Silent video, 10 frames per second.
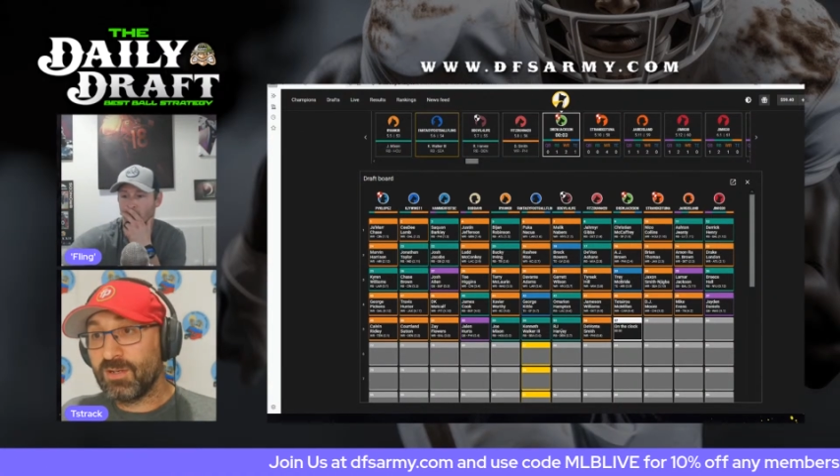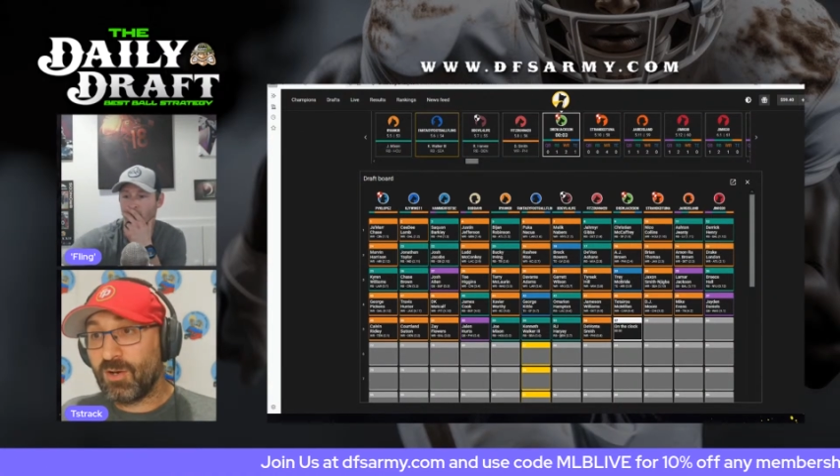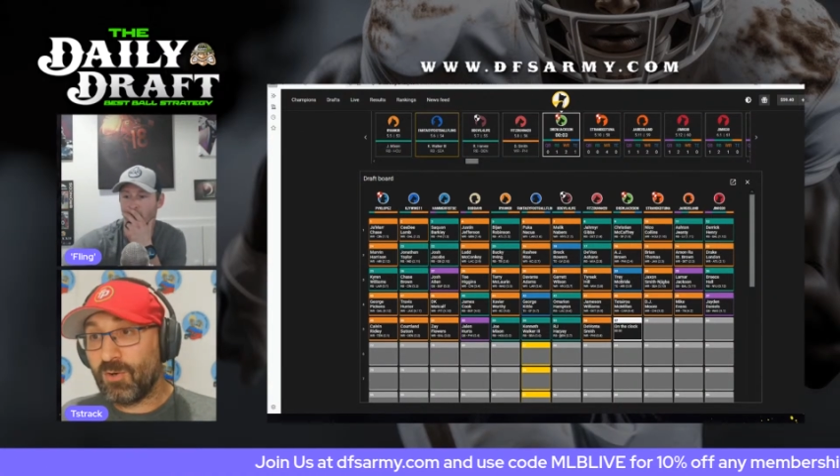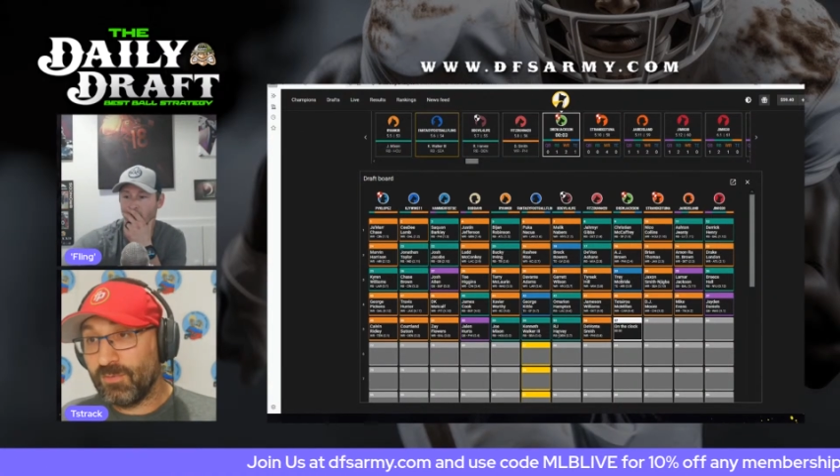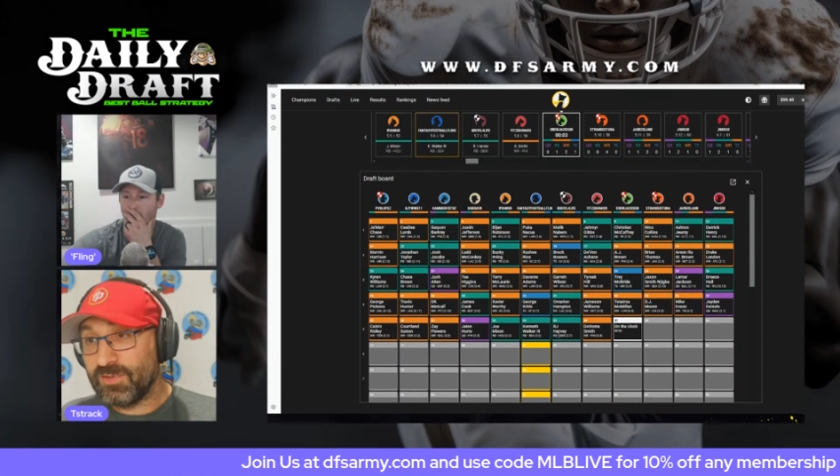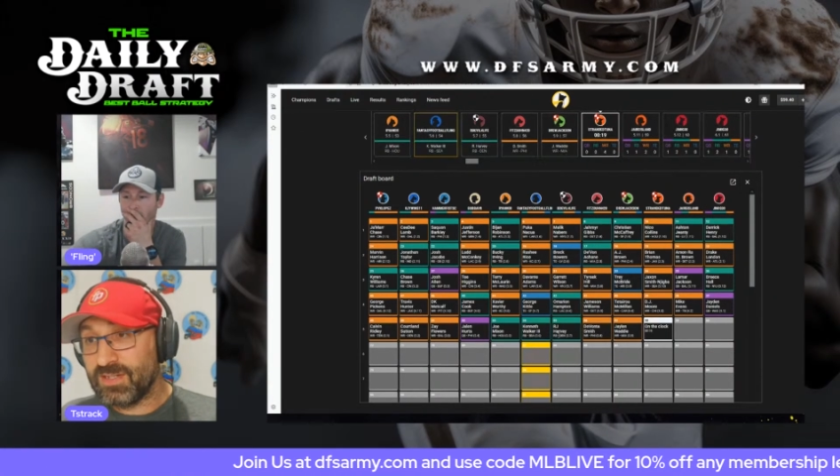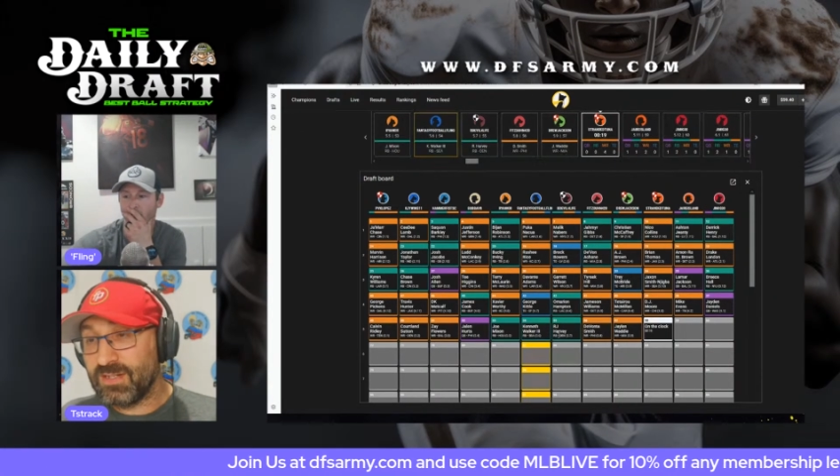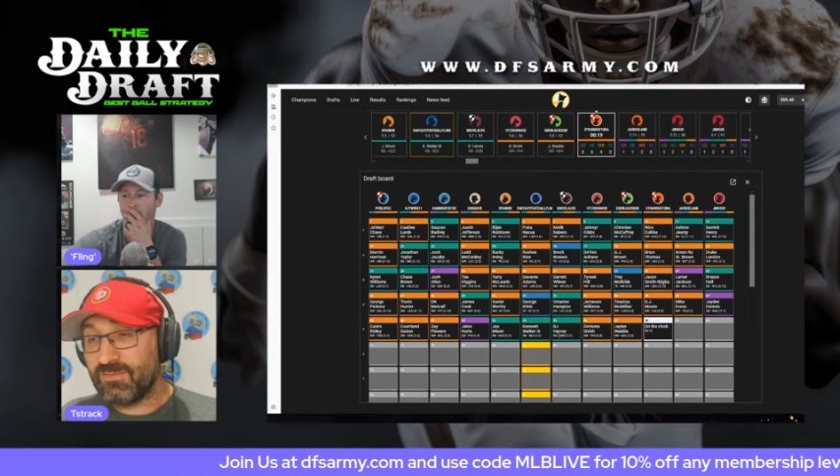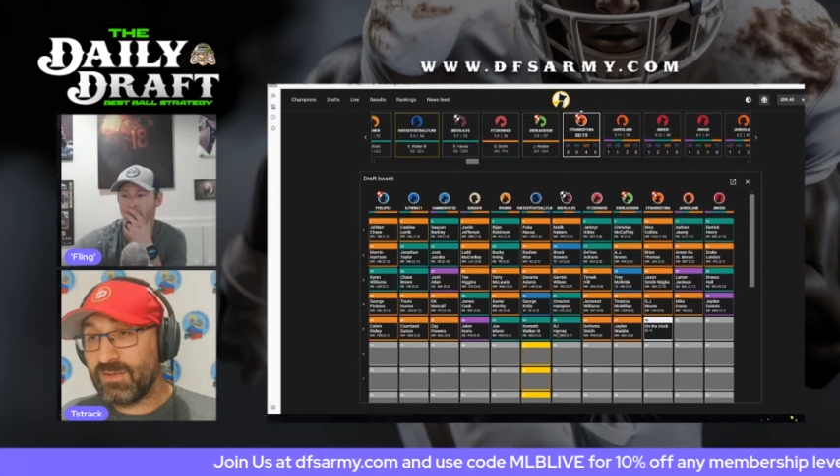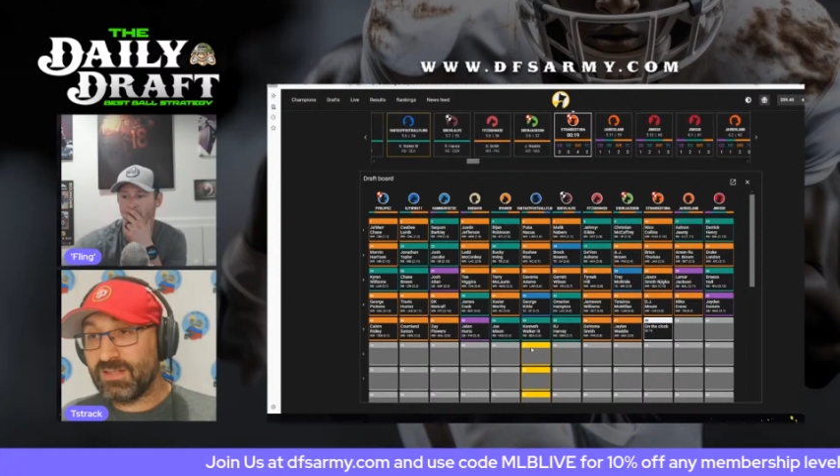hold the
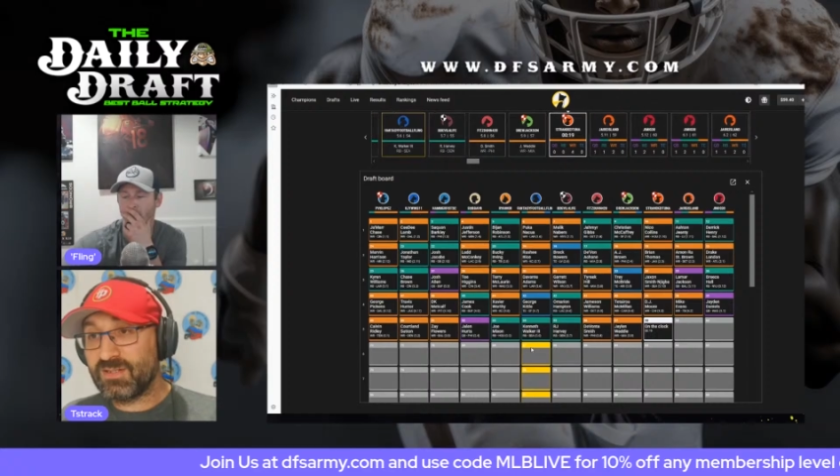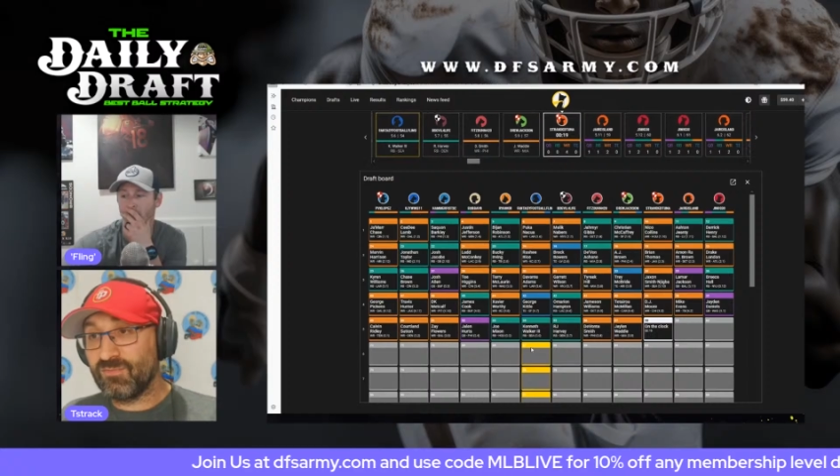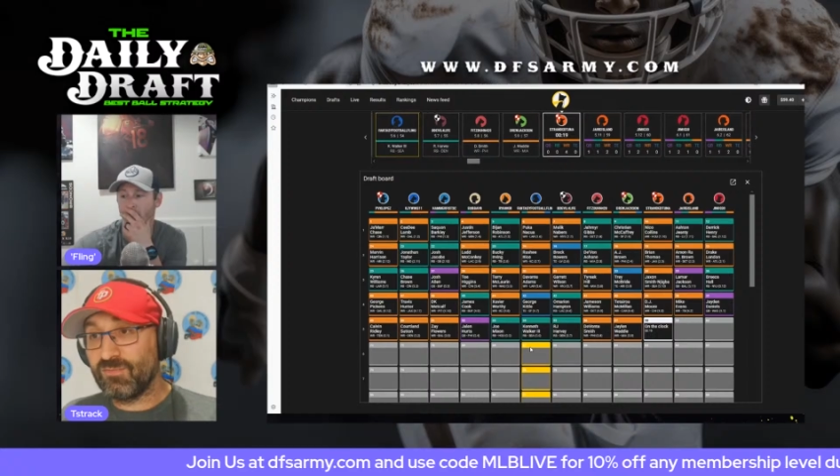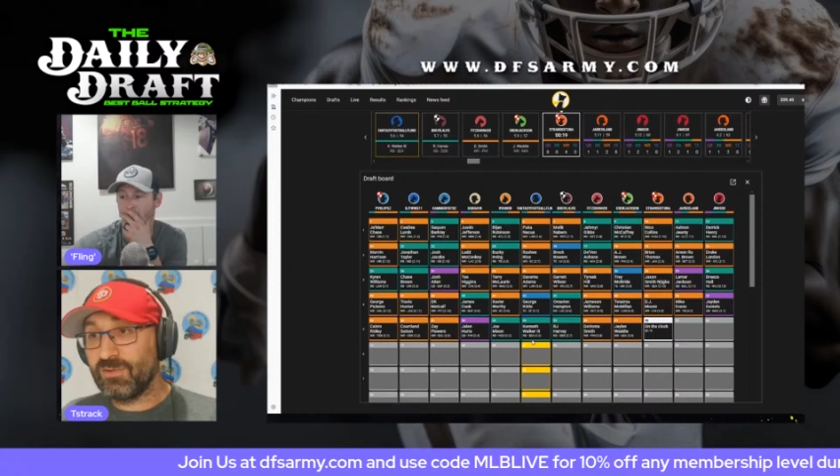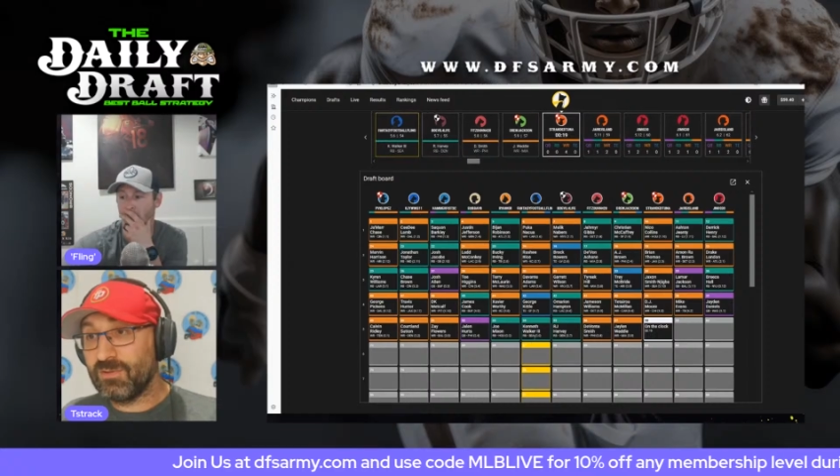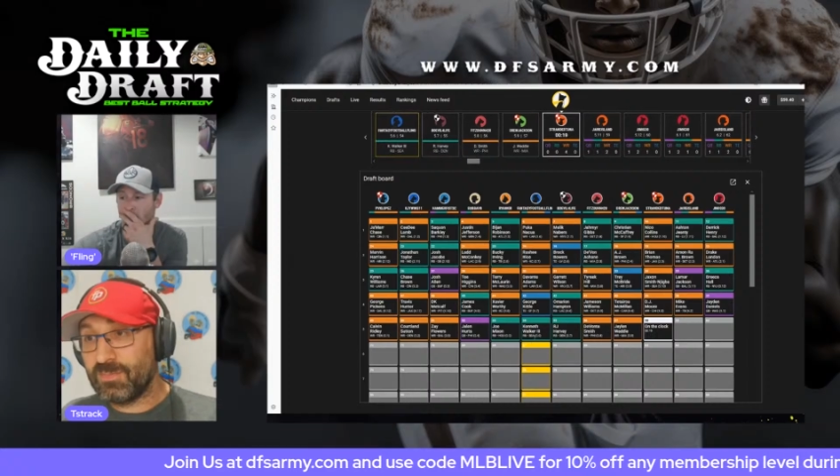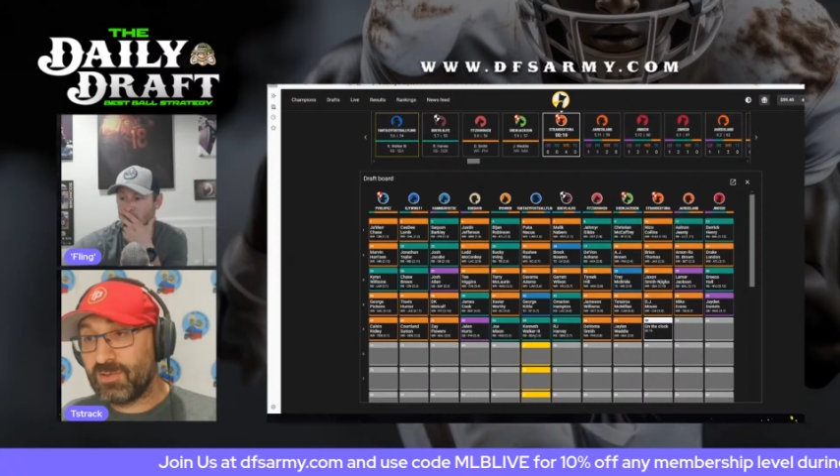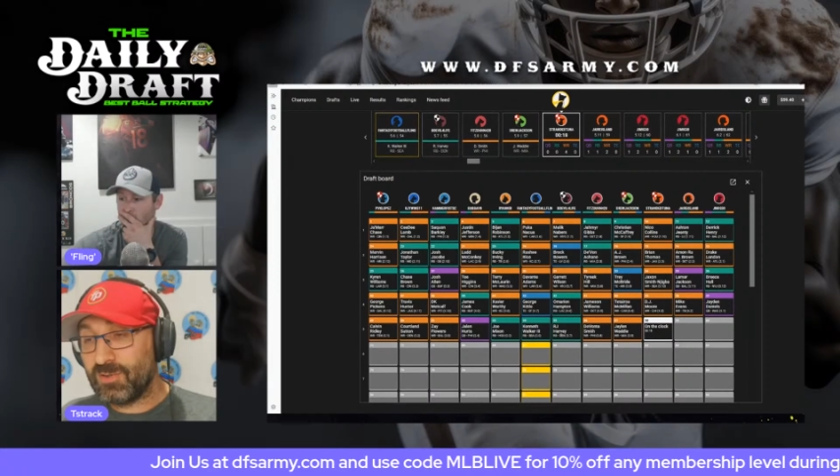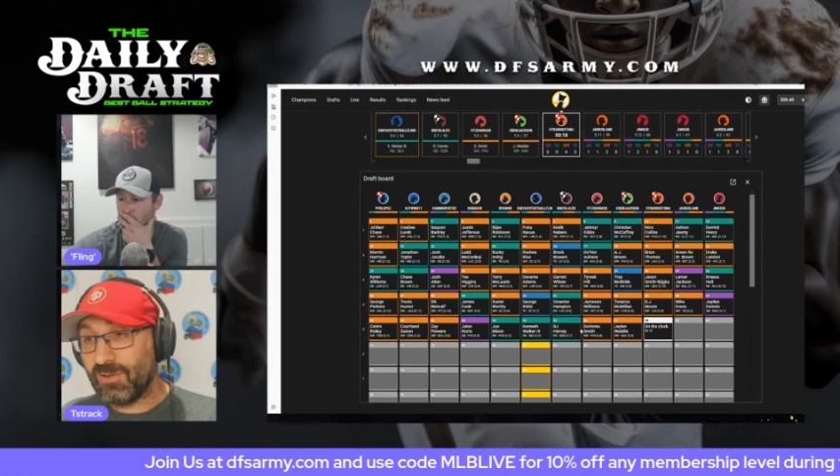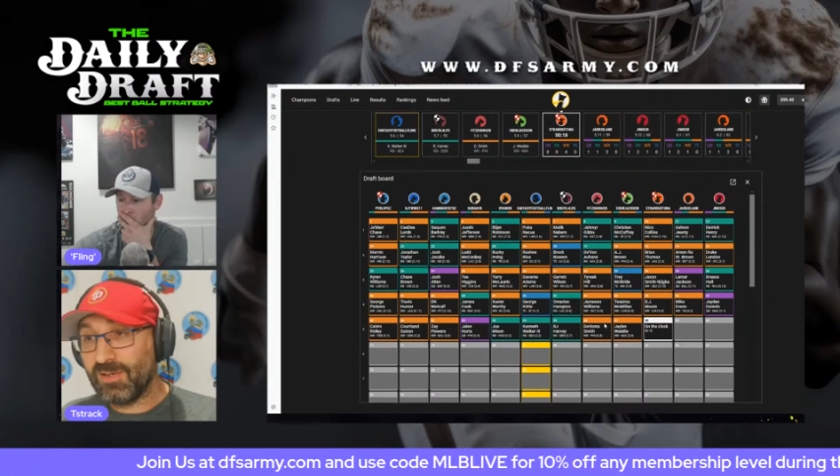defense and run the
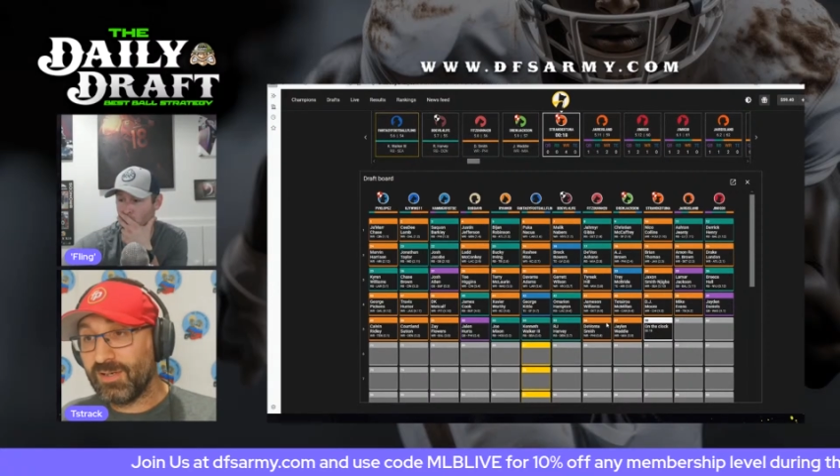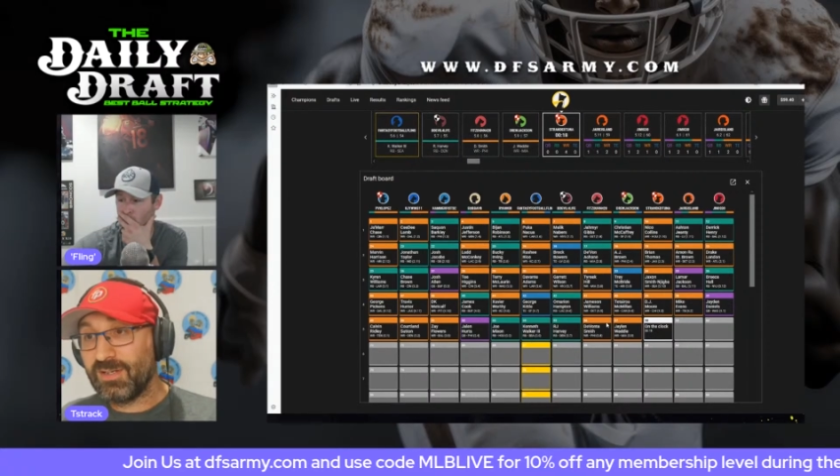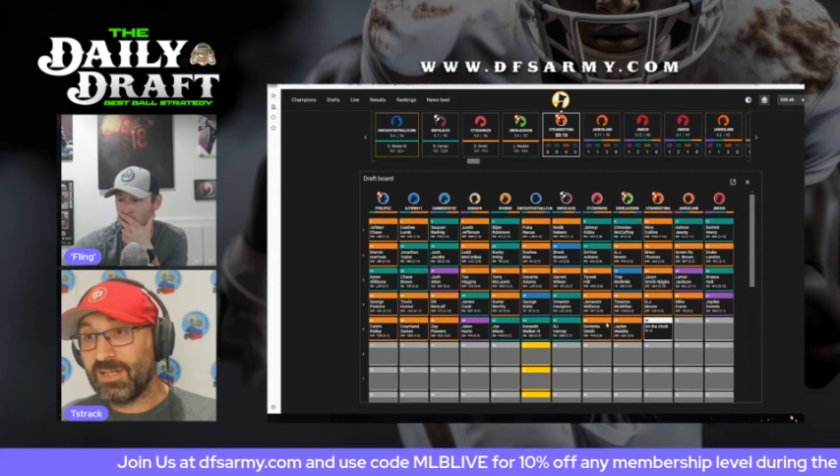ball,